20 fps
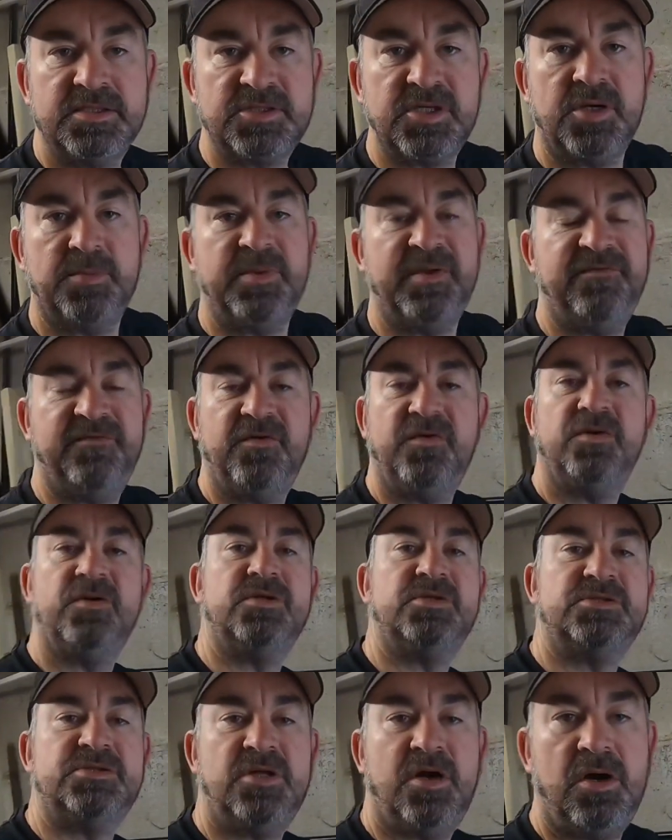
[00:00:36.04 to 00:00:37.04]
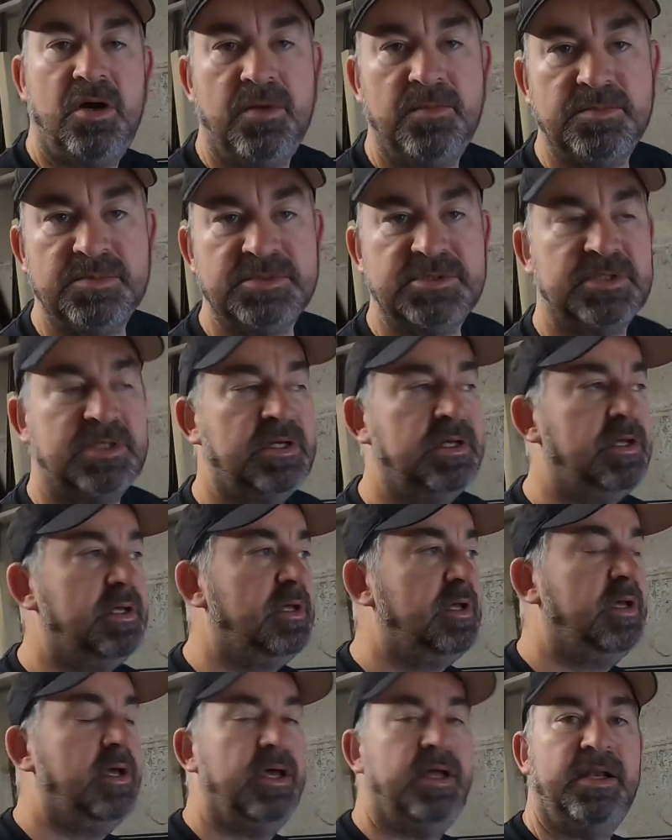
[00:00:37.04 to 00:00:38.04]
it's going to be thunderstorms
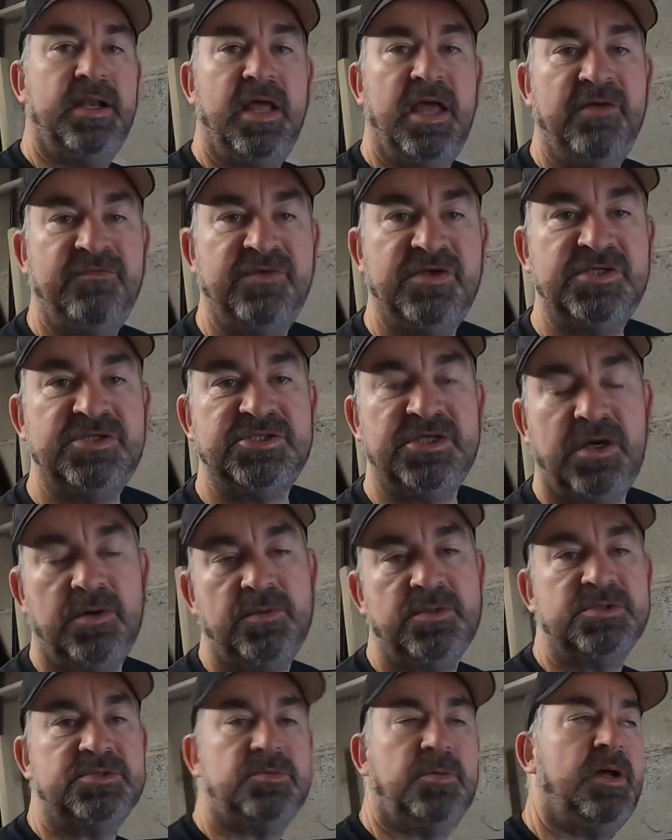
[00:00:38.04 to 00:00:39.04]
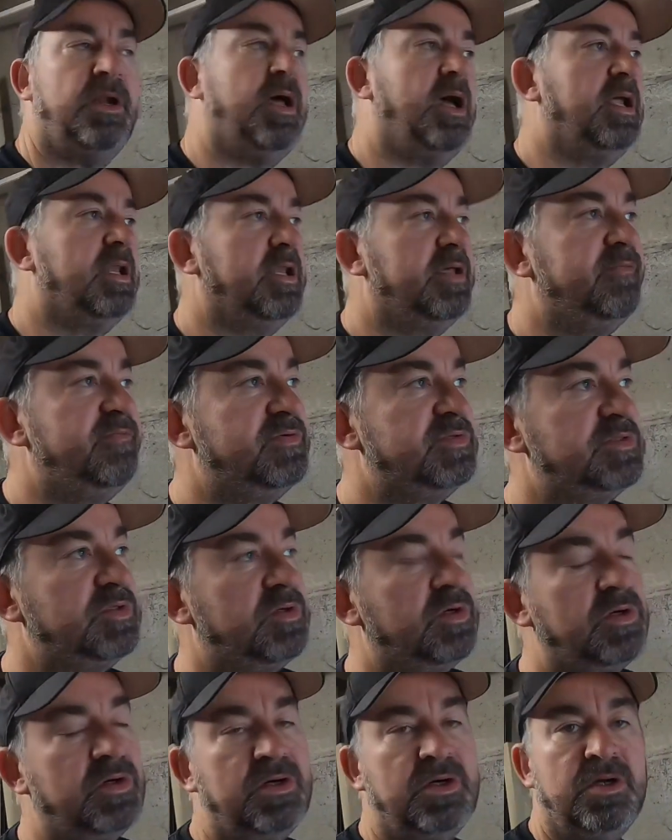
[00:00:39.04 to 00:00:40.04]
and heavy showers where I live,
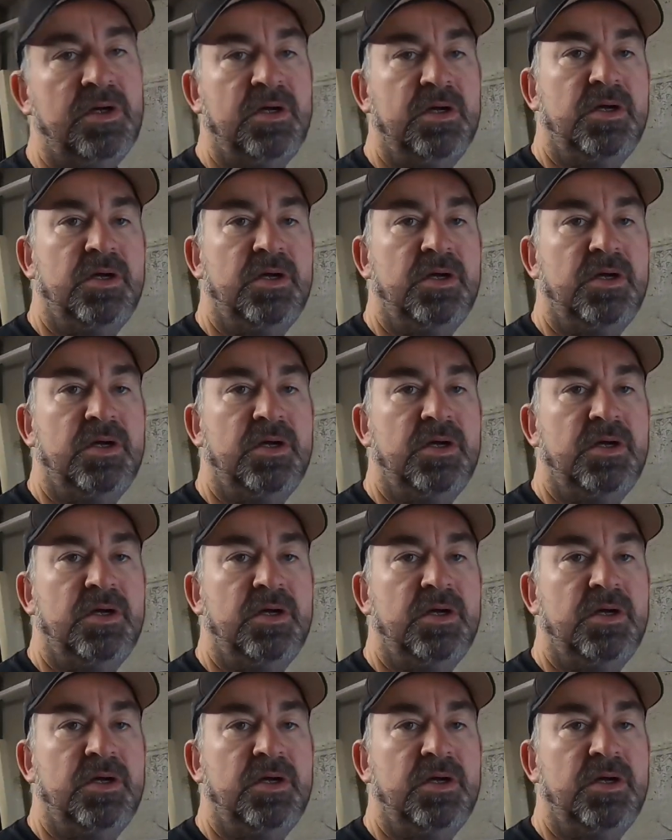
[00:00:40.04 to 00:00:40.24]
so